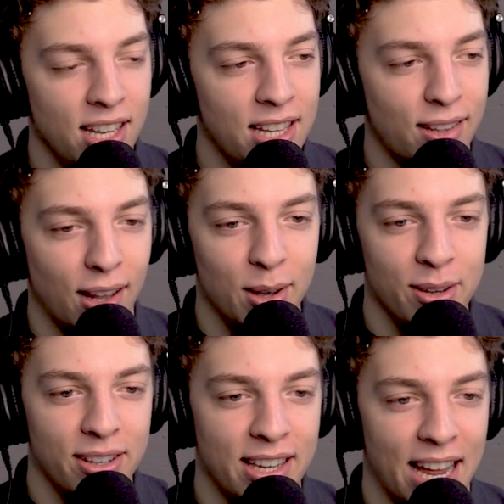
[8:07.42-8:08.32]
really
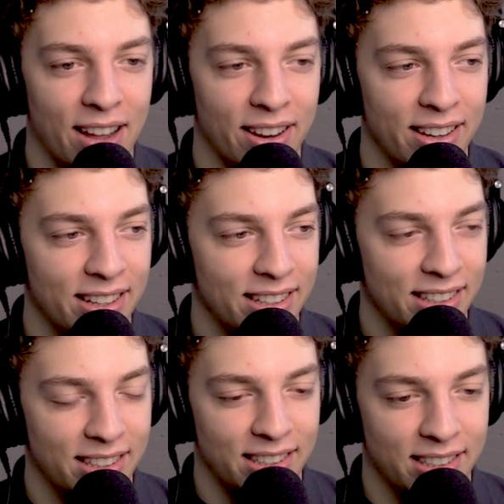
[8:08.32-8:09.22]
slows you down. All right,
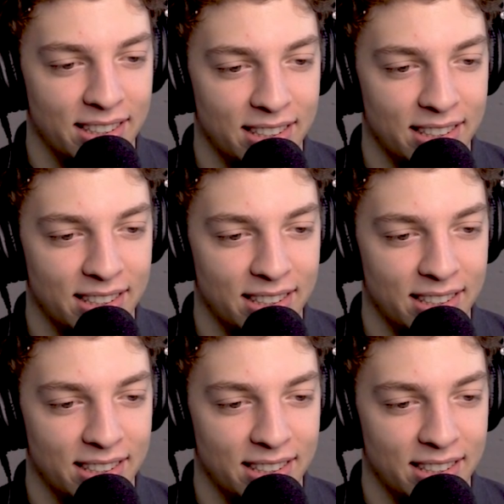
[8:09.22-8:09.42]
Josh. This